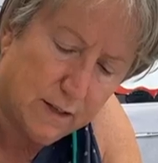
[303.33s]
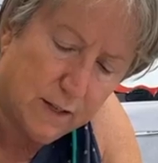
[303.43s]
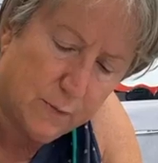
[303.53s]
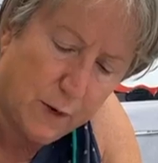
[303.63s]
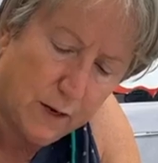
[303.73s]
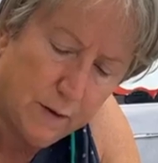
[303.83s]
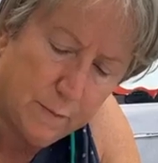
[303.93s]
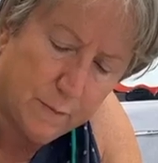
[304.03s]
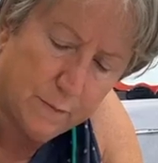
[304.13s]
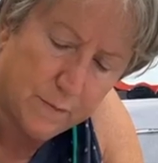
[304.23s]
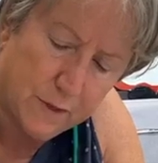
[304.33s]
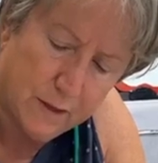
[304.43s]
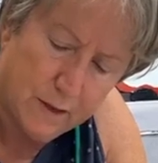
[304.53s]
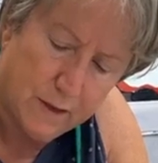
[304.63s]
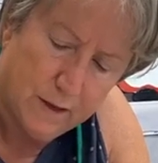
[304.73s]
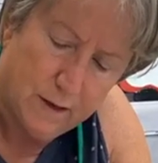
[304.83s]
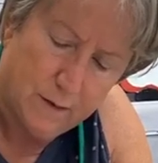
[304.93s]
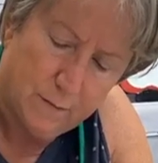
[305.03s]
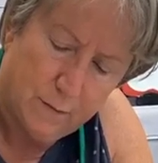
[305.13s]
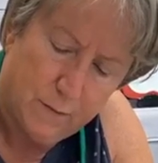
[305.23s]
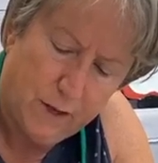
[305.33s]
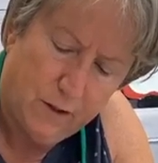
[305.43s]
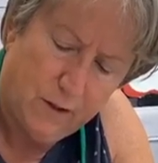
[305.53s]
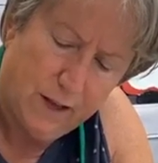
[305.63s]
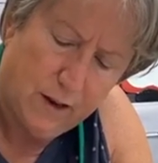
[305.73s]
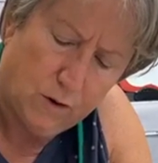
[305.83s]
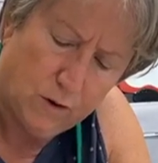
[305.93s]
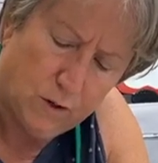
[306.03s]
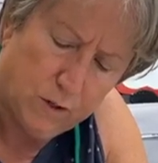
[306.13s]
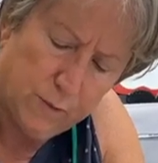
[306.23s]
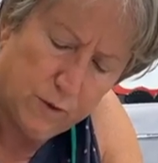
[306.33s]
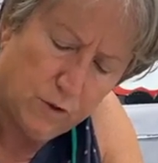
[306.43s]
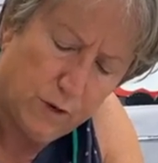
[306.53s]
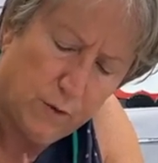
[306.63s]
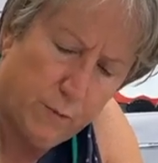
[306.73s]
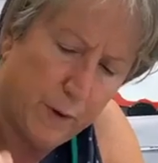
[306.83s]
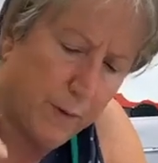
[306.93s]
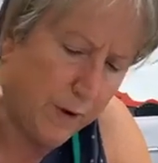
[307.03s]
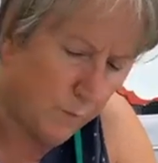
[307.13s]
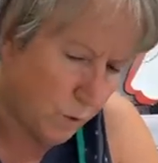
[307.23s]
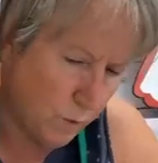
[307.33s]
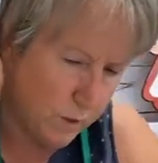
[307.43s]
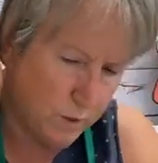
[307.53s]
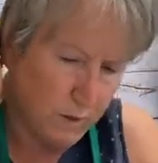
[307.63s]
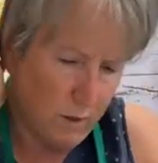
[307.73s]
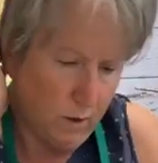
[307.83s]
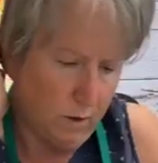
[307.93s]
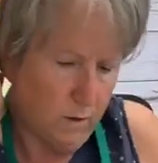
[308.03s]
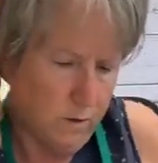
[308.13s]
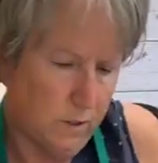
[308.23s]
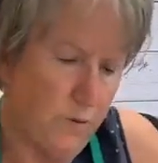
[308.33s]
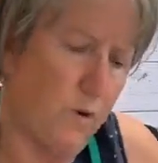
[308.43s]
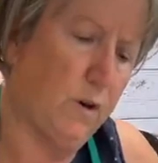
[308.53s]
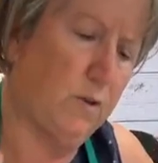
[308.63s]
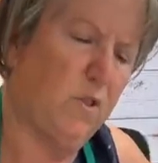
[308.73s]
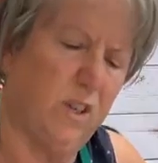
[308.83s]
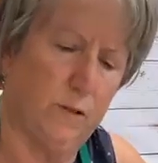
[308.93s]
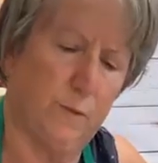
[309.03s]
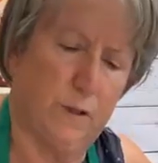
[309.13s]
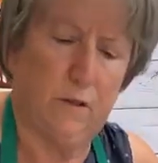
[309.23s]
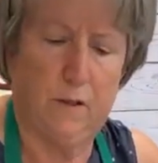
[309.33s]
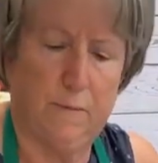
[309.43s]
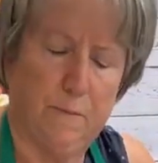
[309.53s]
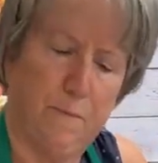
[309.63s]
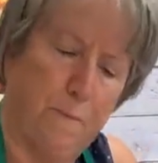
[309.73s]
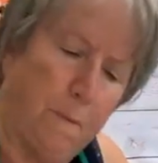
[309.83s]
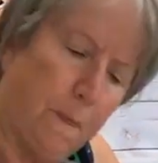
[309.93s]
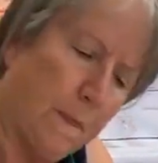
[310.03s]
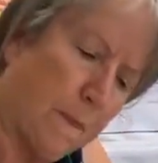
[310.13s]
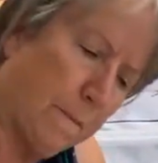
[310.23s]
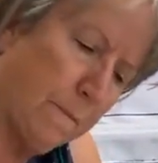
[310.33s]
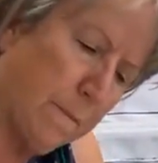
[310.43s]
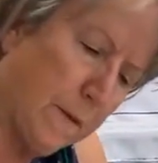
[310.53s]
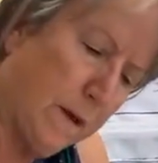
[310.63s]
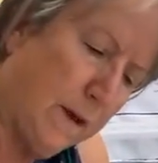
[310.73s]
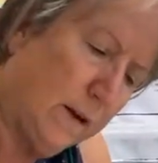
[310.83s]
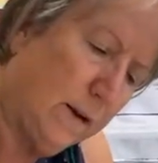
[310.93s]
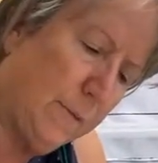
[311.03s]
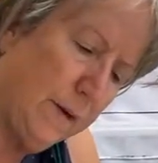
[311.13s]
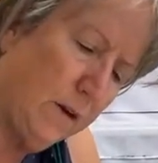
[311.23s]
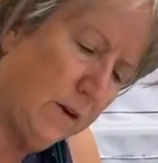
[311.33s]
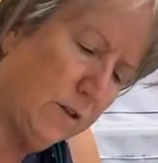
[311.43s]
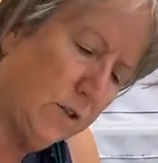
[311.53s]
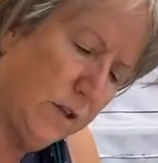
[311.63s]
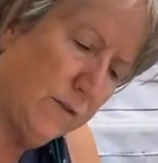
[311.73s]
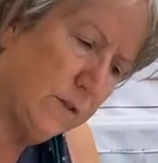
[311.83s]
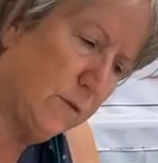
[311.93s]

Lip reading: that. That's probably either that or a Christmas tree would be my #1 seller as far as Christmas. And I come in here and I just give